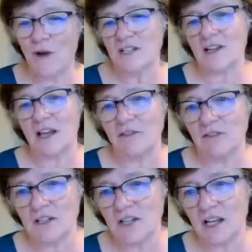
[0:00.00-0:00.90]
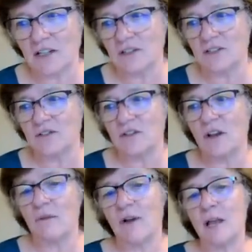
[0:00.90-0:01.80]
the west side of Los Angeles,
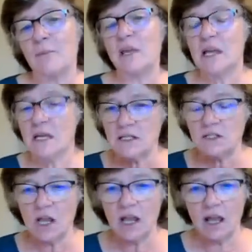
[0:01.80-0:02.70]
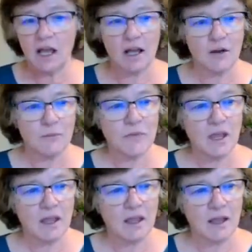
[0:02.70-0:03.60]
right? Because mm-hmm. um,
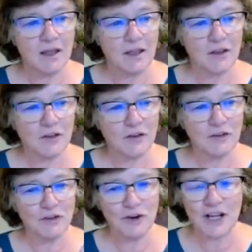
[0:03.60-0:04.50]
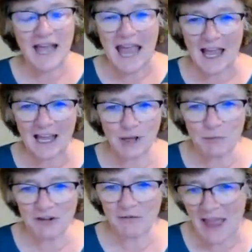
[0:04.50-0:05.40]
uh, you're going to get a
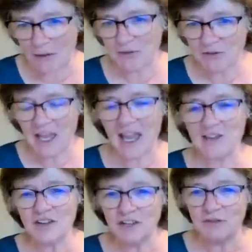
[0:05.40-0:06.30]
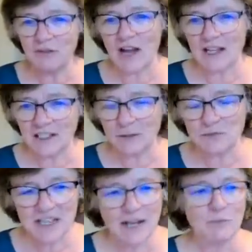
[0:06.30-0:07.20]
bit of amplification if you've got deep
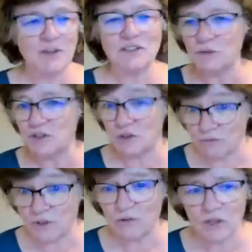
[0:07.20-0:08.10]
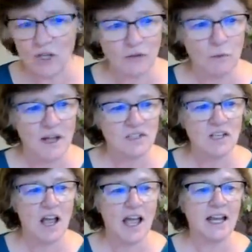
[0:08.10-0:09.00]
sediments, which you do along the west
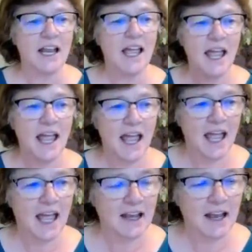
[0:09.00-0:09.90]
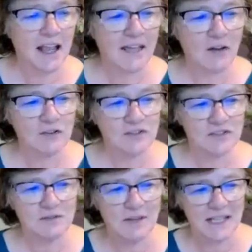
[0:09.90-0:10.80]
side, and and
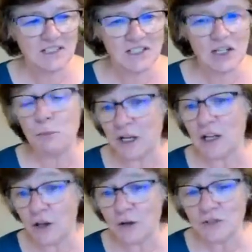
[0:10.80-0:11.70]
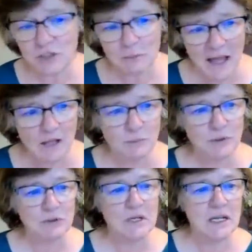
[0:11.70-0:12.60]
those it's still pretty close to
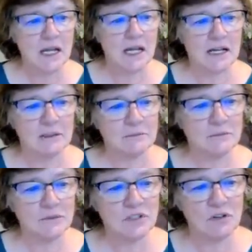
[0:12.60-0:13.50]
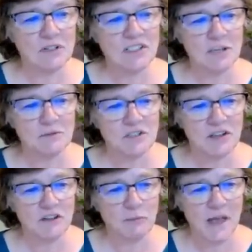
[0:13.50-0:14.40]
Malibu. Um, so it seems to
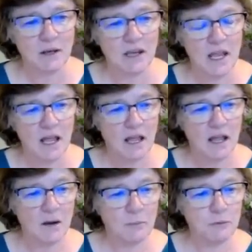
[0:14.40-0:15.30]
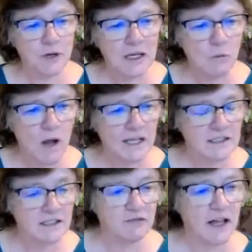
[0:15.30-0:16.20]
have been uh, pretty
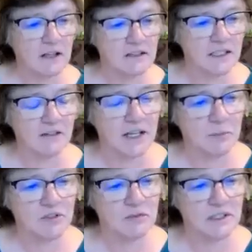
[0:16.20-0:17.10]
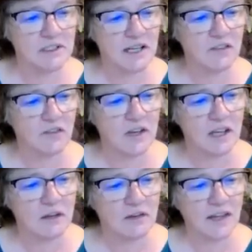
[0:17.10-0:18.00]
widely felt, even up to
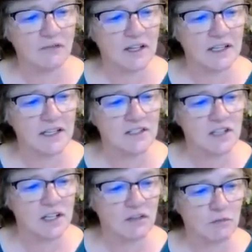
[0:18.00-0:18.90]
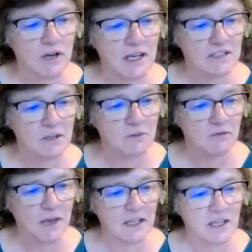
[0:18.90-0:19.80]
intensity, definitely intensity three and some
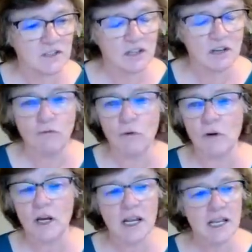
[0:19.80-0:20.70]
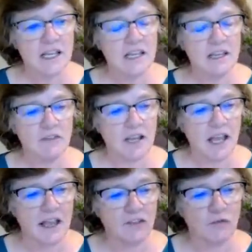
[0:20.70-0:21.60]
of intensity four, even
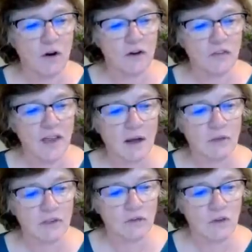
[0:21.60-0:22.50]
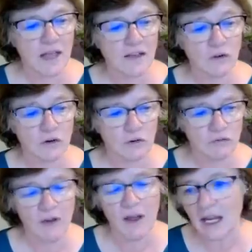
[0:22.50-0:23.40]
as far south as as
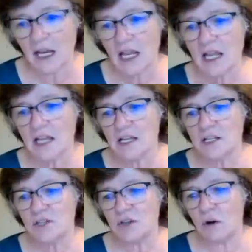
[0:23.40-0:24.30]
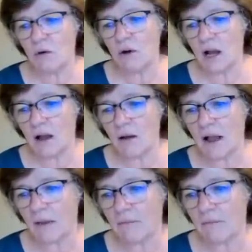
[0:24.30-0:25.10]
Irvine. So. Uh,